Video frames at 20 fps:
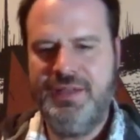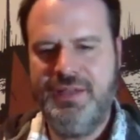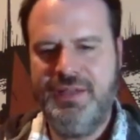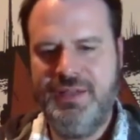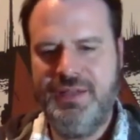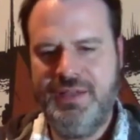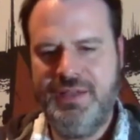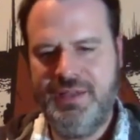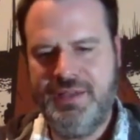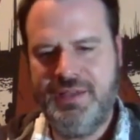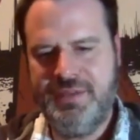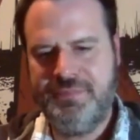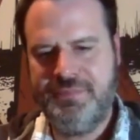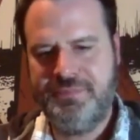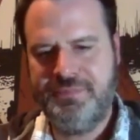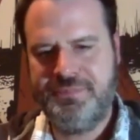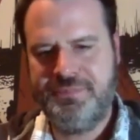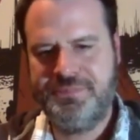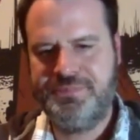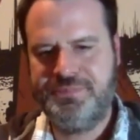yeah,
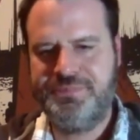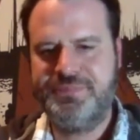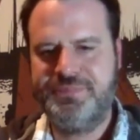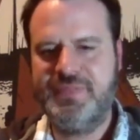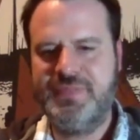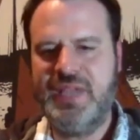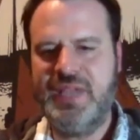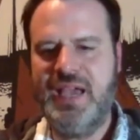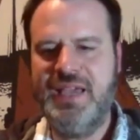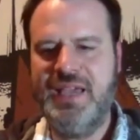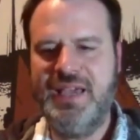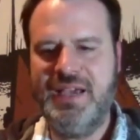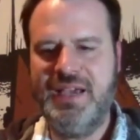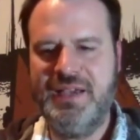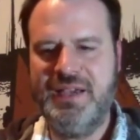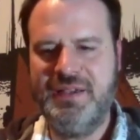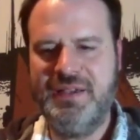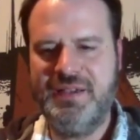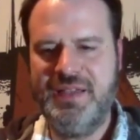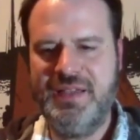I,
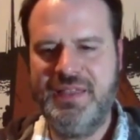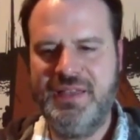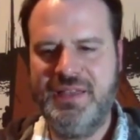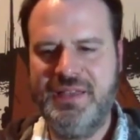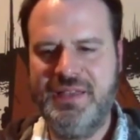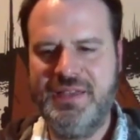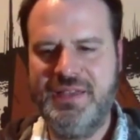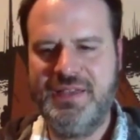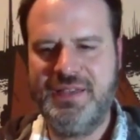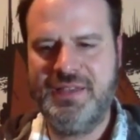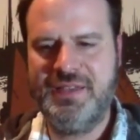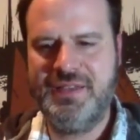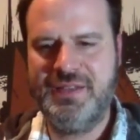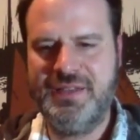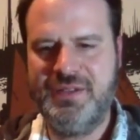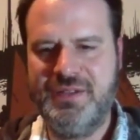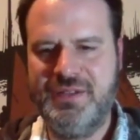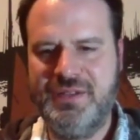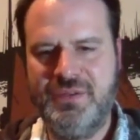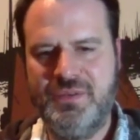uh, I think,
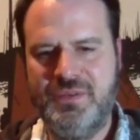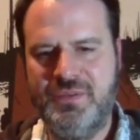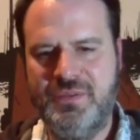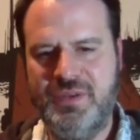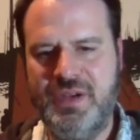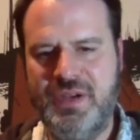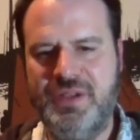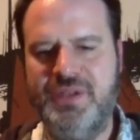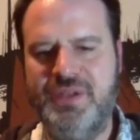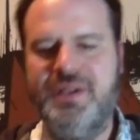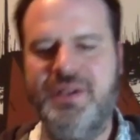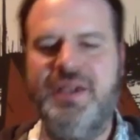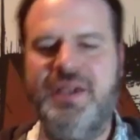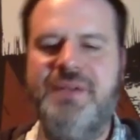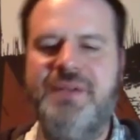or, okay,